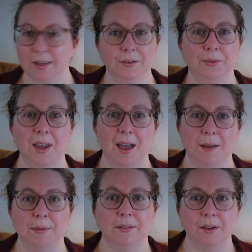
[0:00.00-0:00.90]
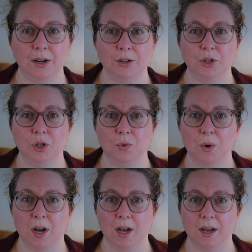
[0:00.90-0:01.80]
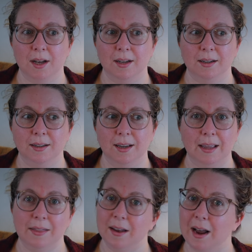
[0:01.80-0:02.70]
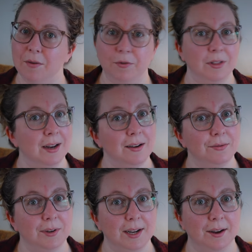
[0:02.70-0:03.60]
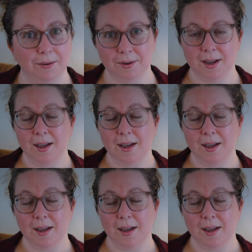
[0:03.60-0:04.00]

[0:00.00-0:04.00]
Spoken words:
So yeah, I'm excited to get that out for the next video.